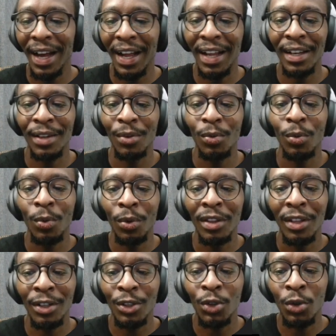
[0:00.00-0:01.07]
And with
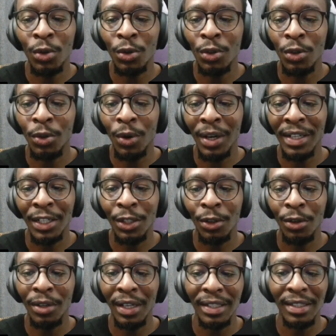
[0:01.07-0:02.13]
the
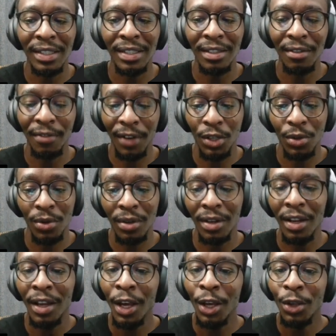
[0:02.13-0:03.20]
$200
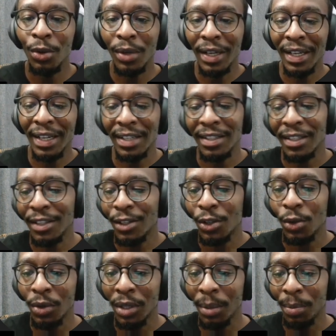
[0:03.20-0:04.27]
version, you get access
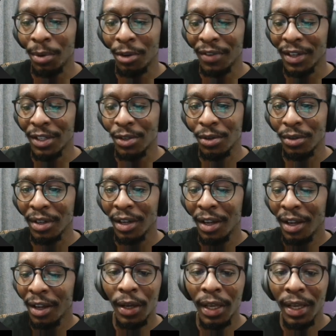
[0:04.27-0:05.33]
to the pro version.
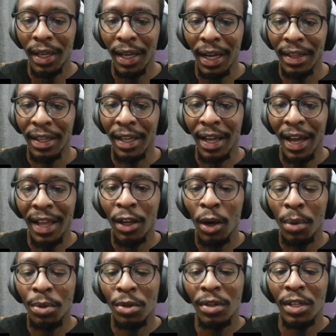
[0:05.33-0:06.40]
Okay, and the other
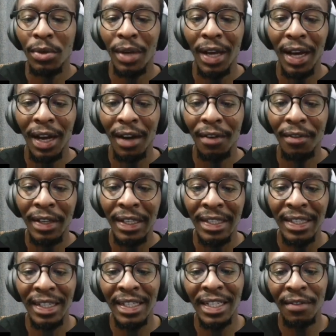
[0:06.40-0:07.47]
option that we have
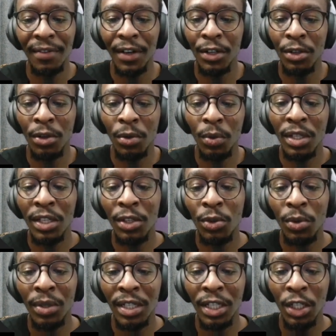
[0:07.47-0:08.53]
is the team version, which is
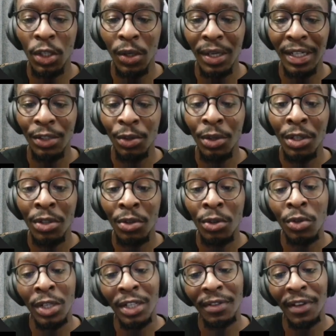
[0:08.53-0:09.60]

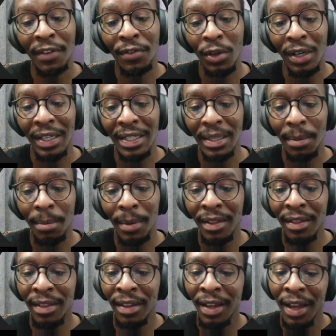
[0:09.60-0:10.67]
$25 a
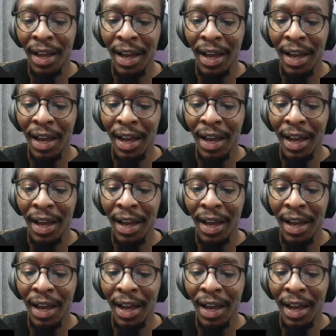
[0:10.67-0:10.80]
month.